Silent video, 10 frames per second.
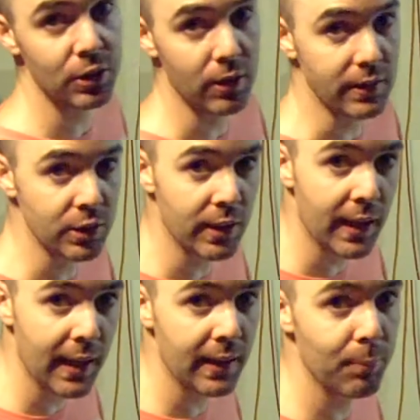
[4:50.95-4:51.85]
on it, so I
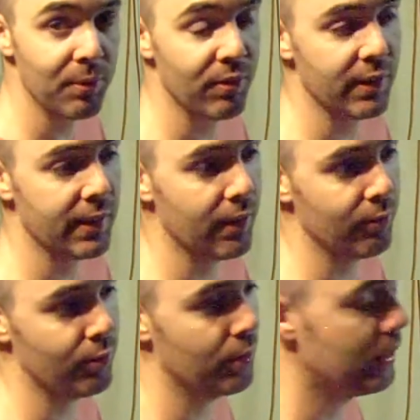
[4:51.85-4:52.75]
had to be very
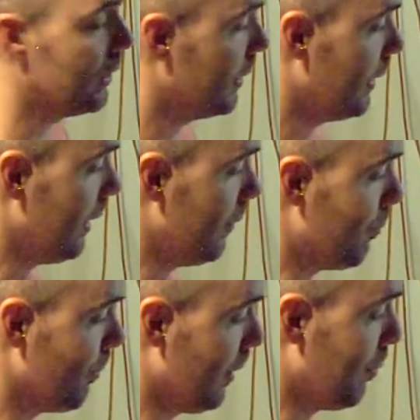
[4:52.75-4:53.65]
careful in
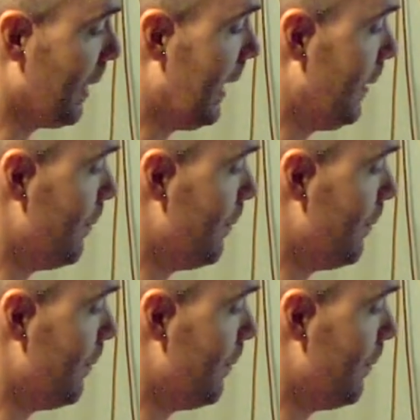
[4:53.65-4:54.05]
applying